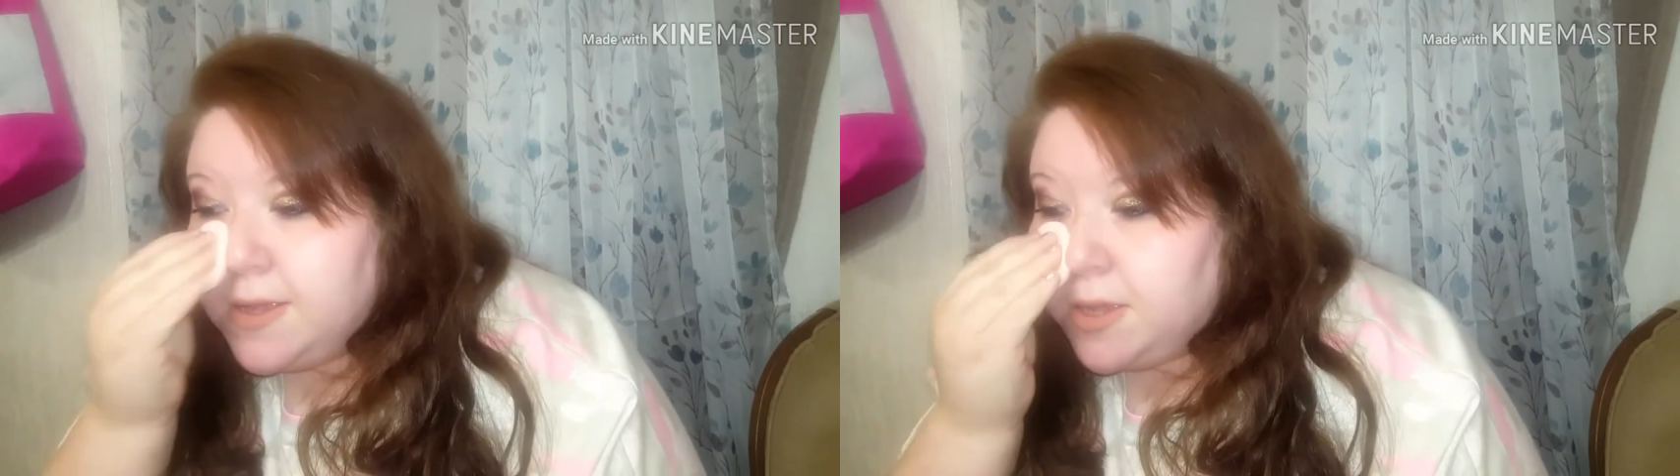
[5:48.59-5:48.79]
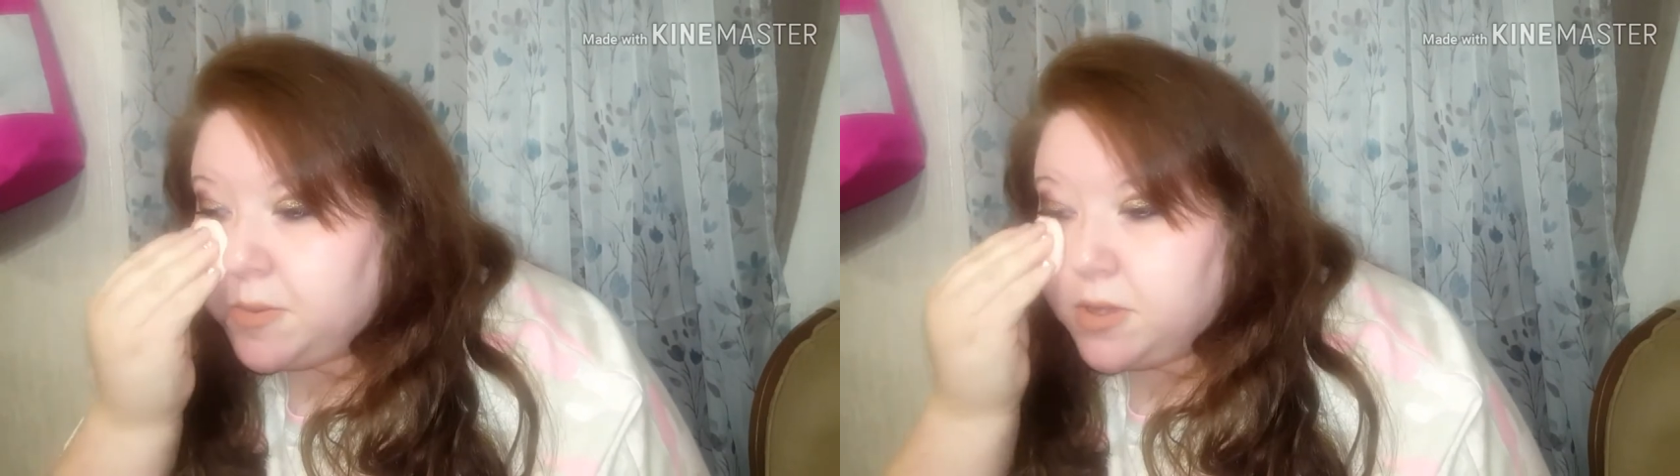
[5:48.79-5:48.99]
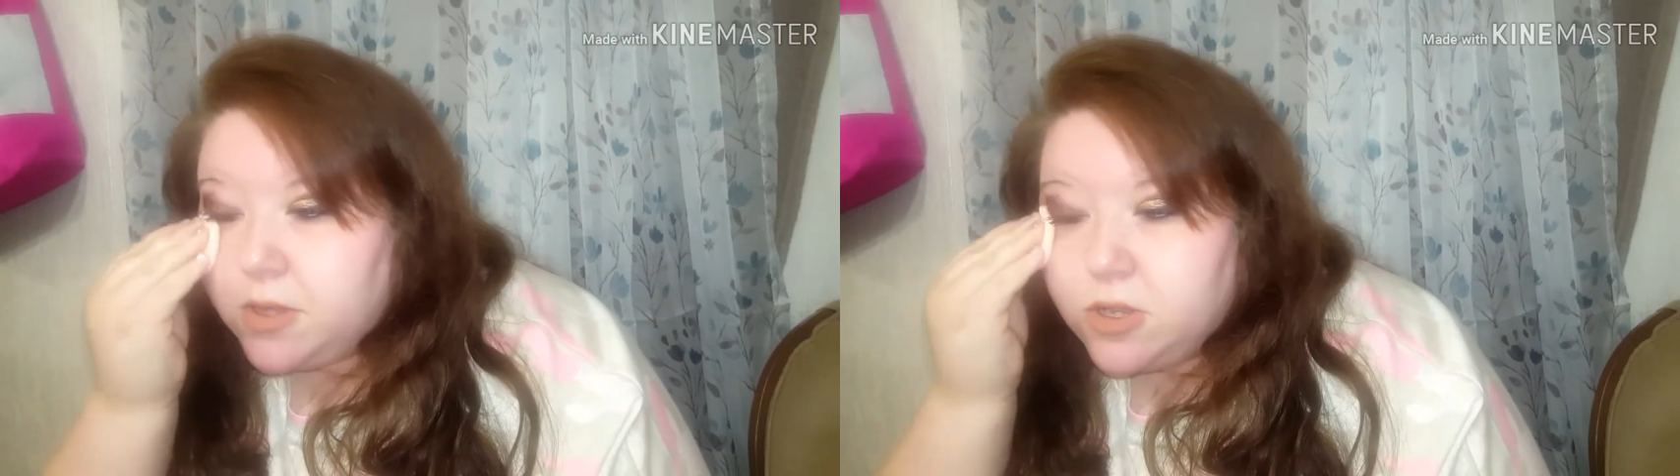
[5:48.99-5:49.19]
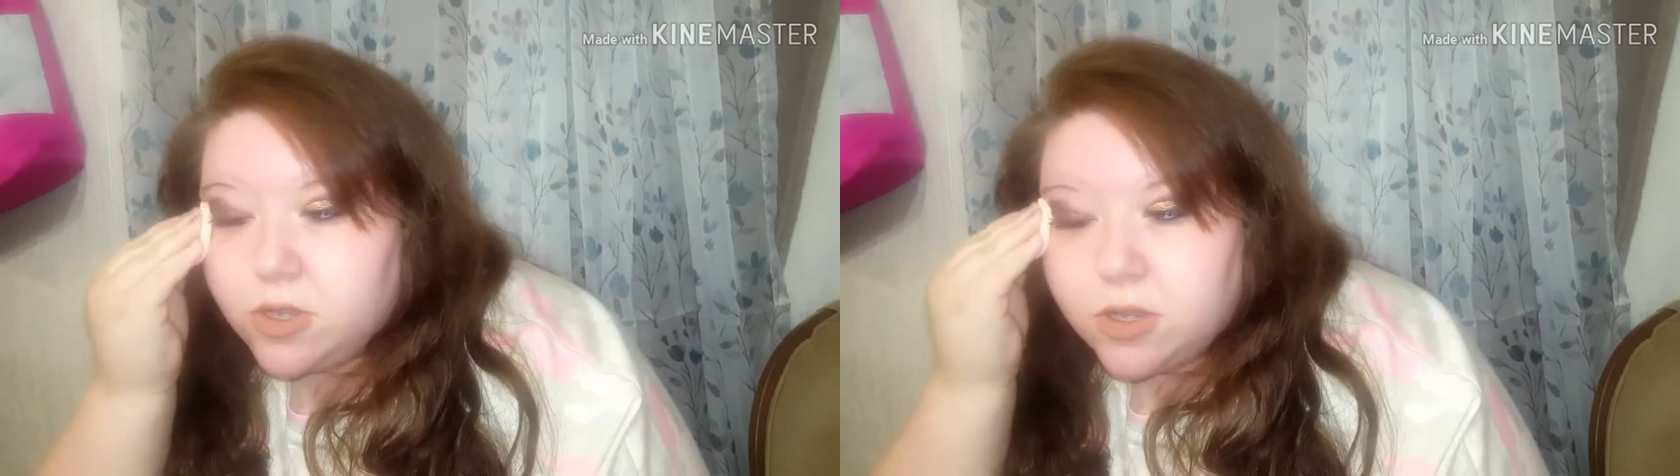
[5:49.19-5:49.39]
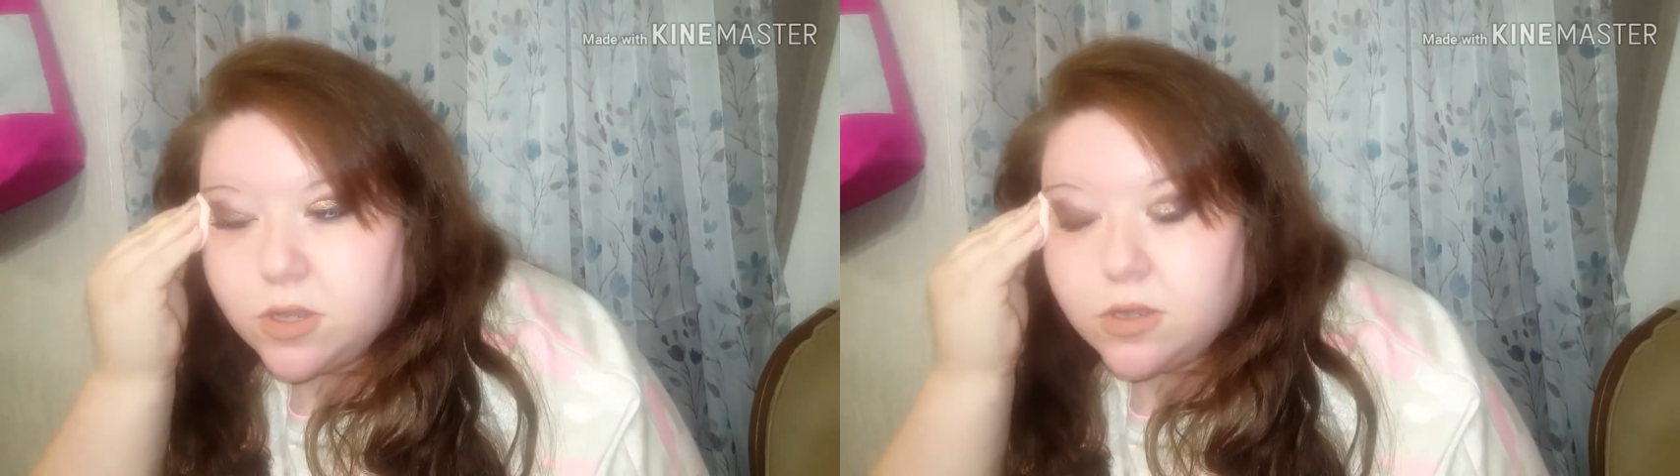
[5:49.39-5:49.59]
something that
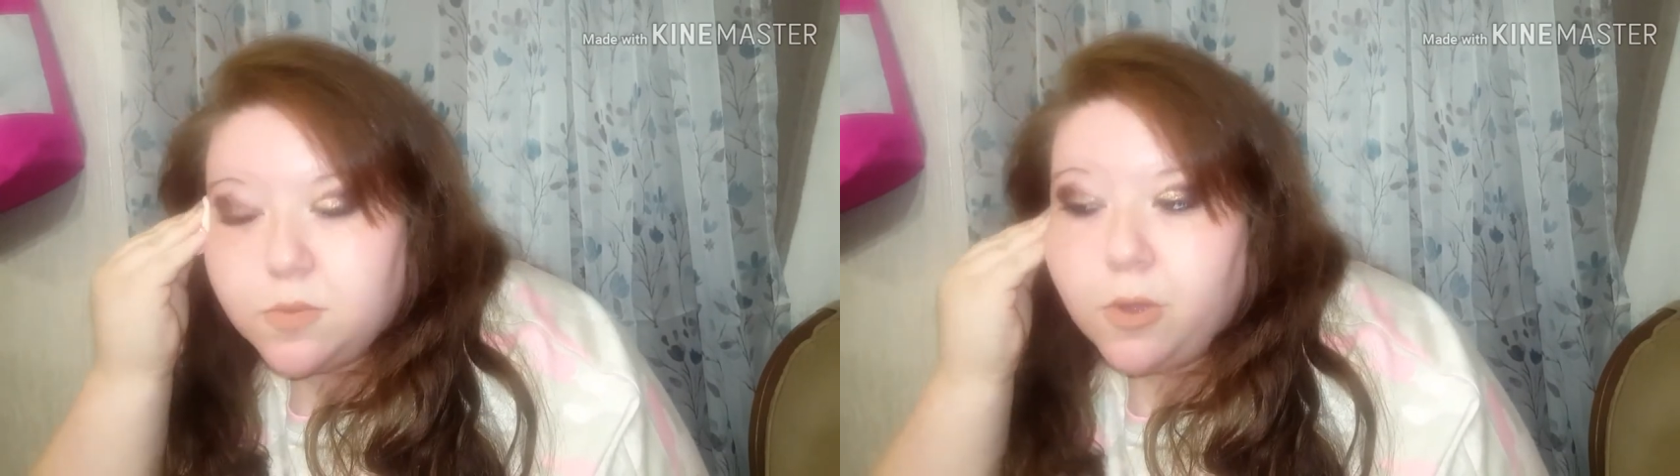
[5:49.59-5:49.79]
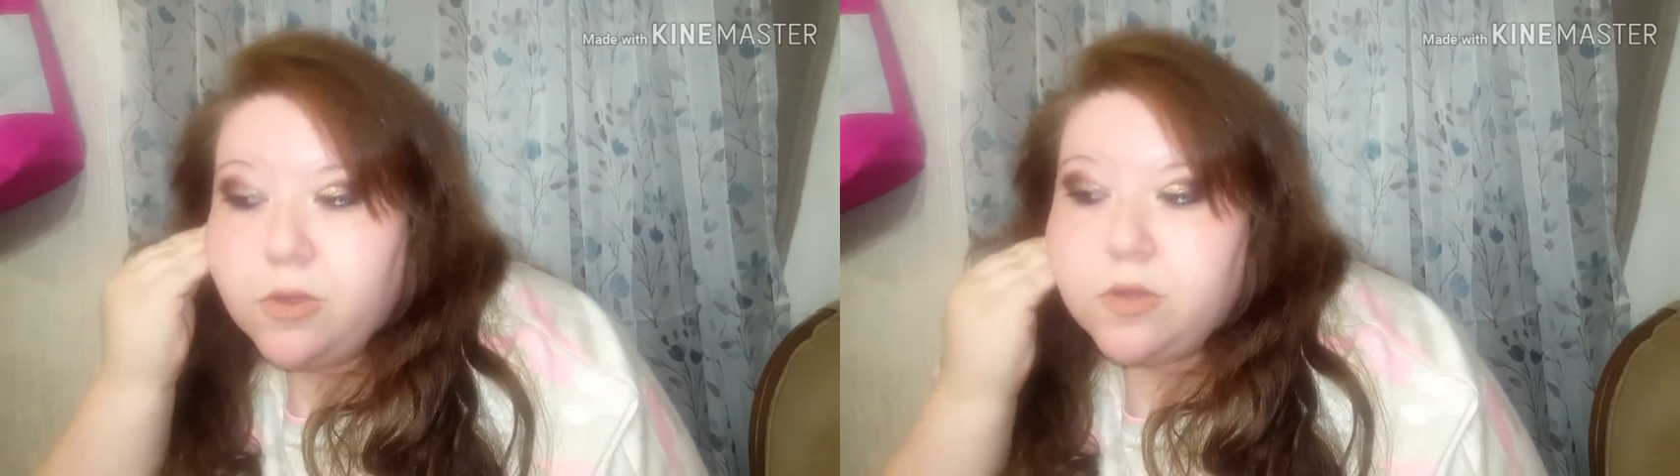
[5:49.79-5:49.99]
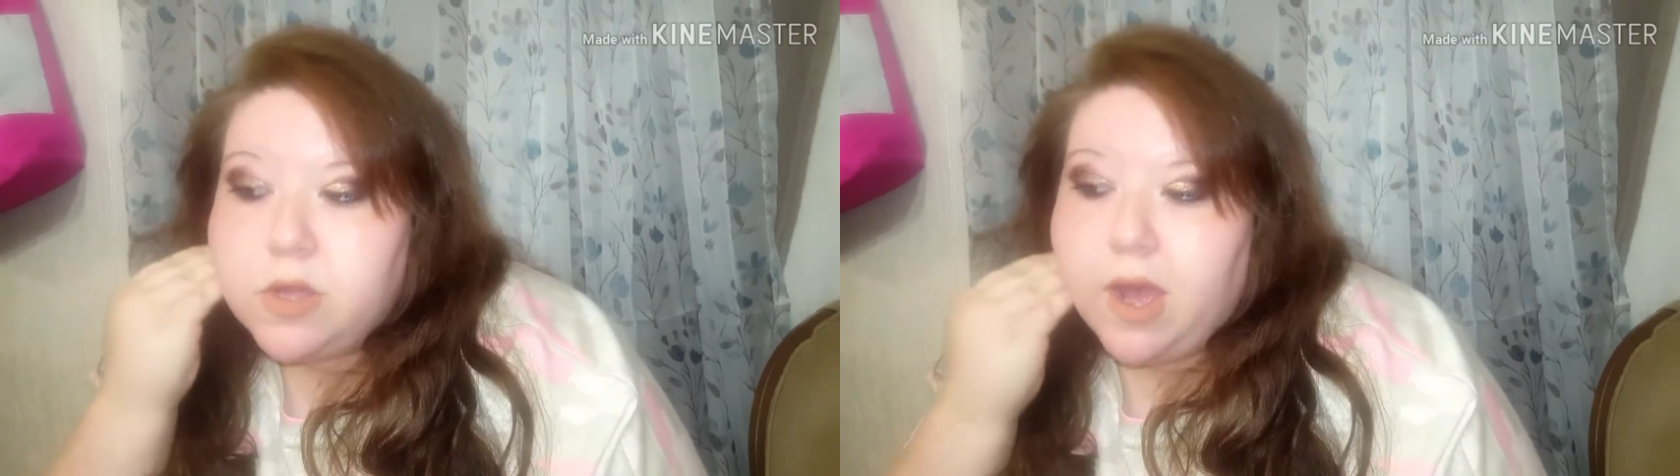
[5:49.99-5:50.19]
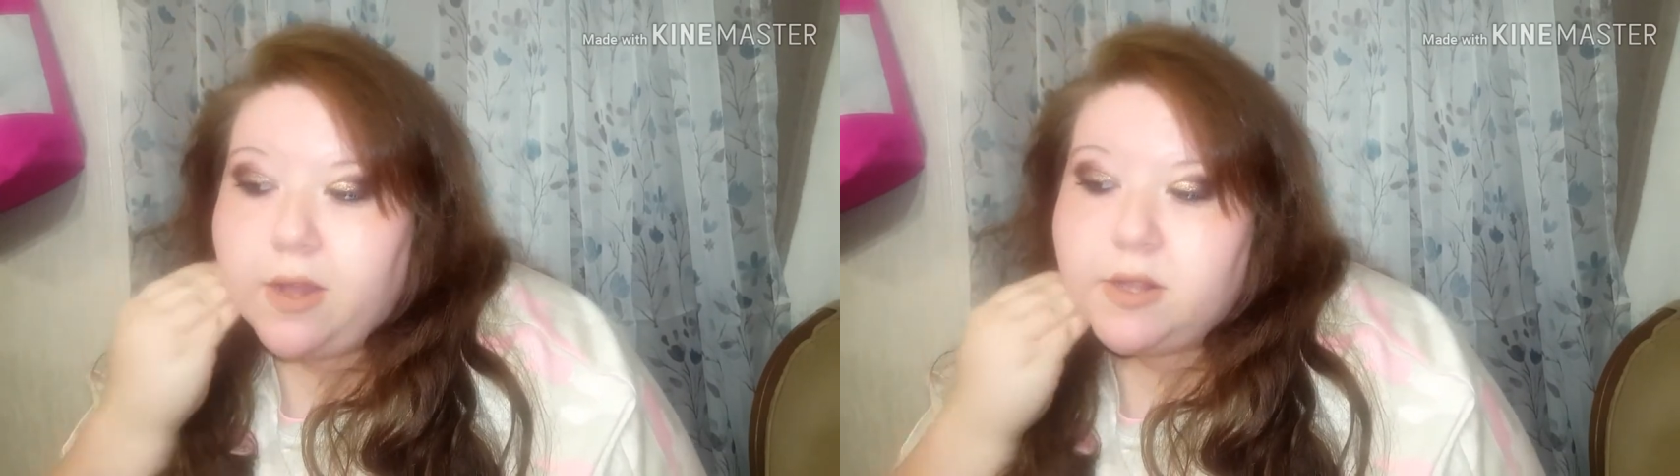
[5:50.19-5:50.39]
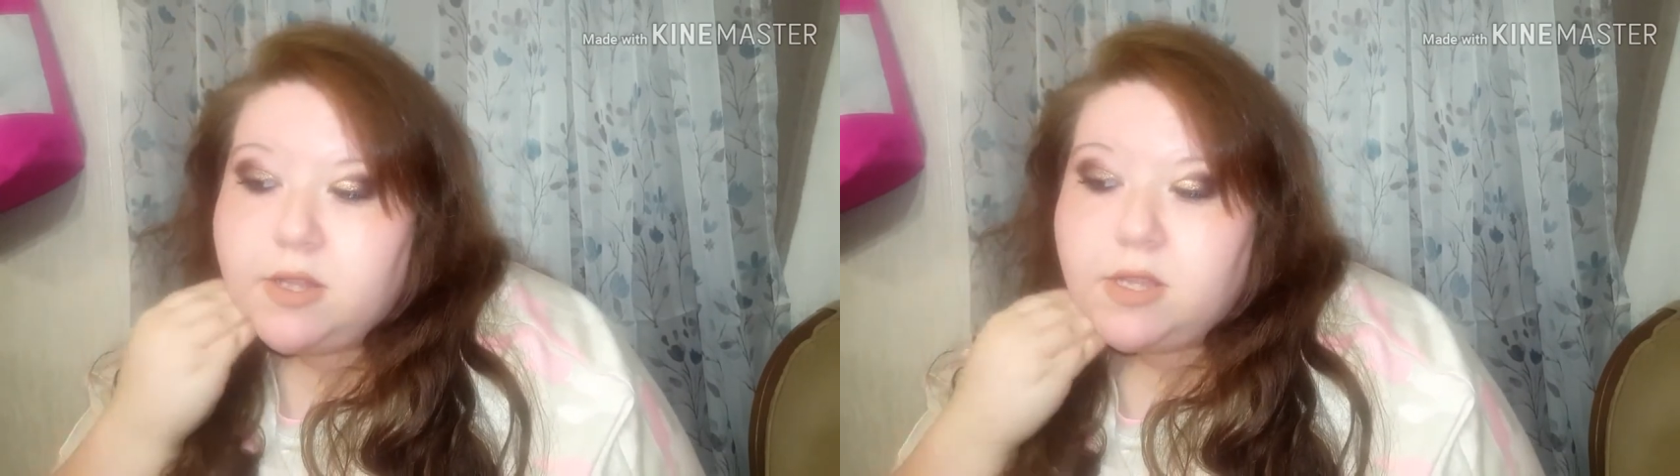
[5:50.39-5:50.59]
just smooths
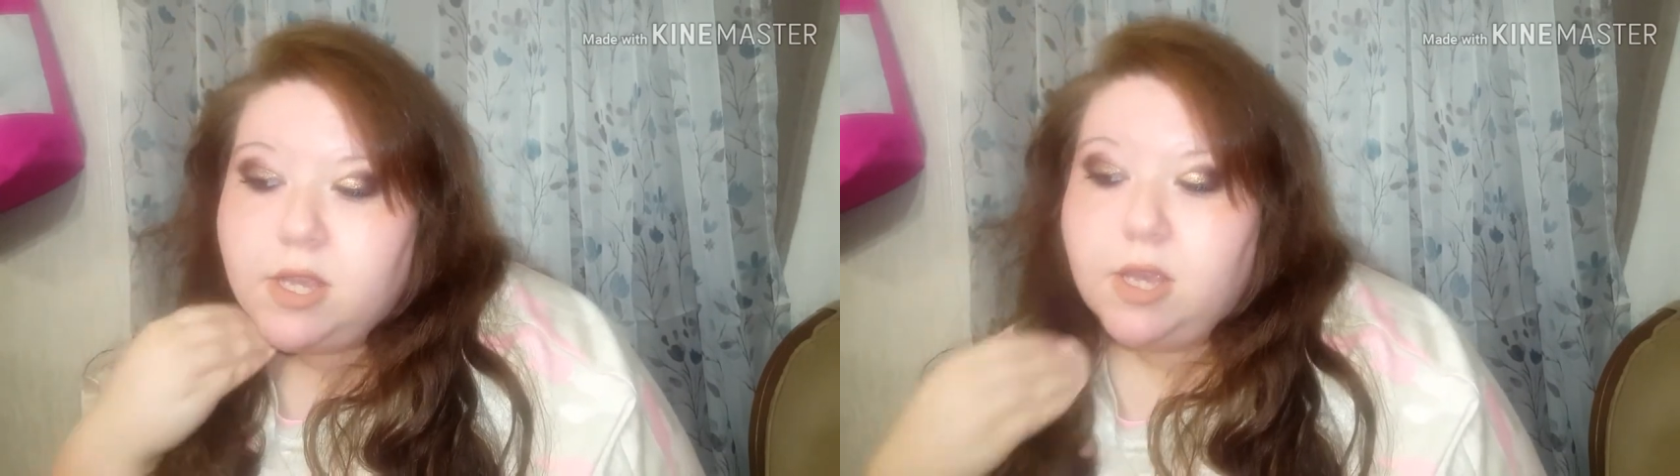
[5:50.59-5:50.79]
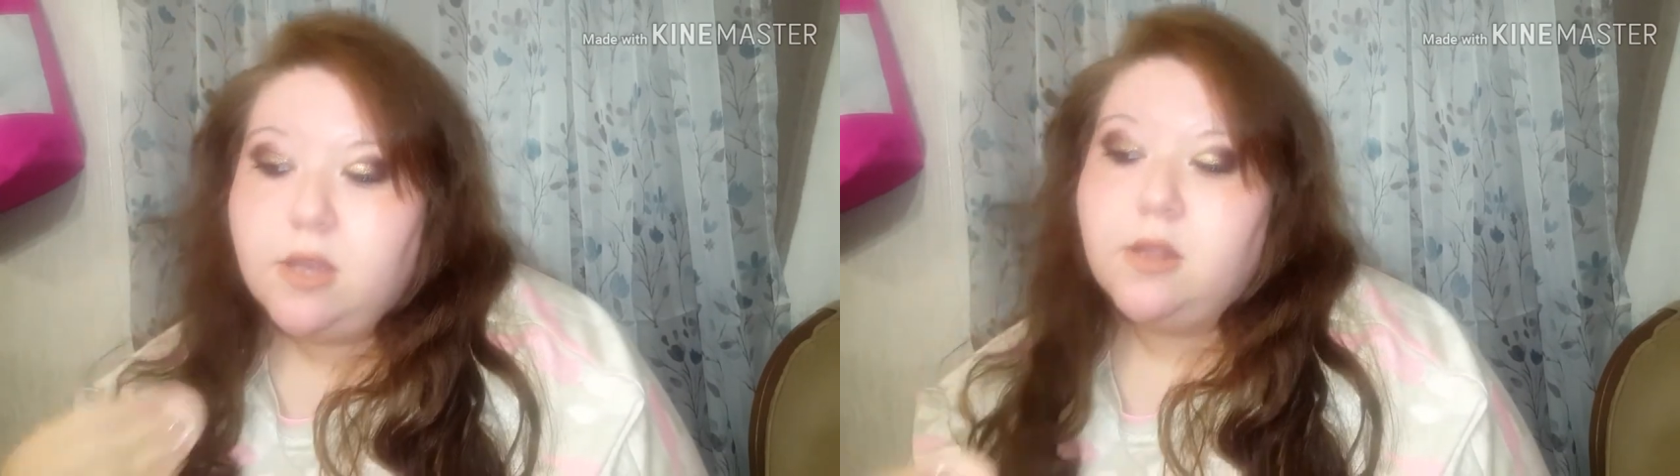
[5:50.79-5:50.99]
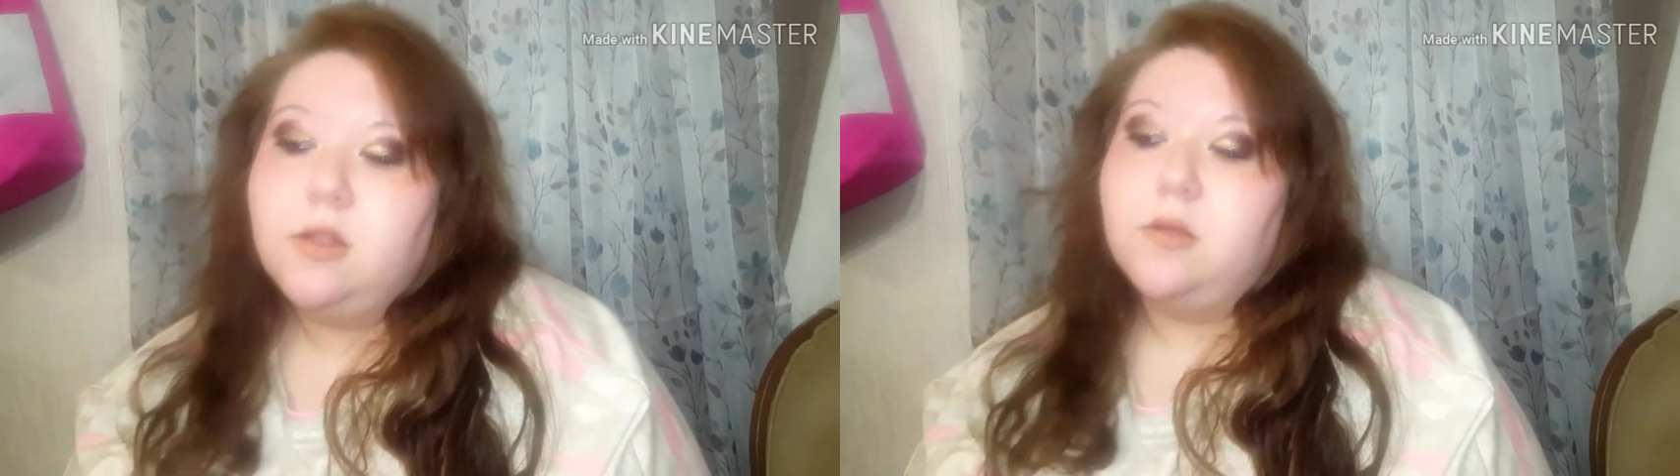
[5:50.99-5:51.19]
out the skin